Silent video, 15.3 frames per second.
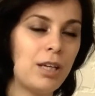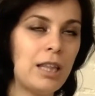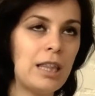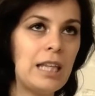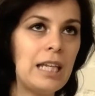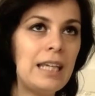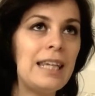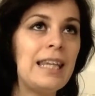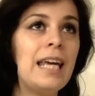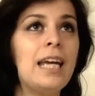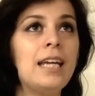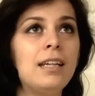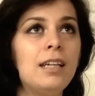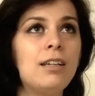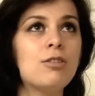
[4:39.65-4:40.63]
and that
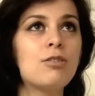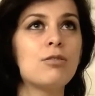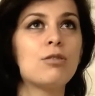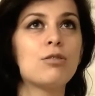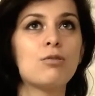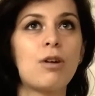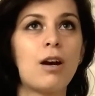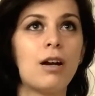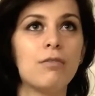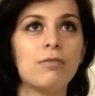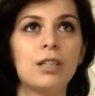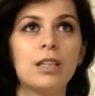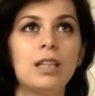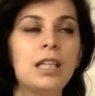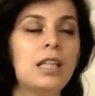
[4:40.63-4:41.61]
they need to
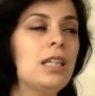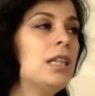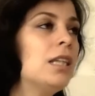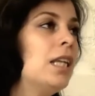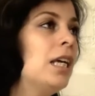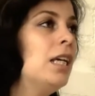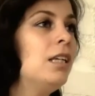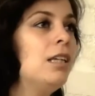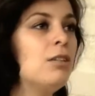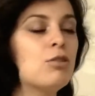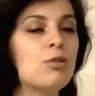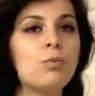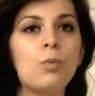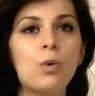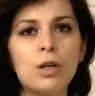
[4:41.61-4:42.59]
strive and that they need
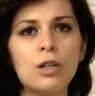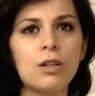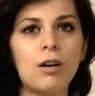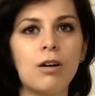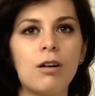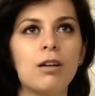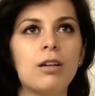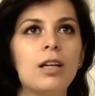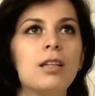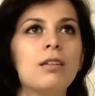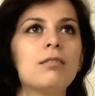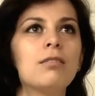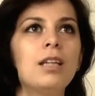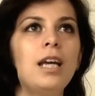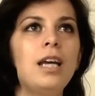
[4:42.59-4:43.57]
to work hard
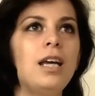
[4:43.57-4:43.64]
and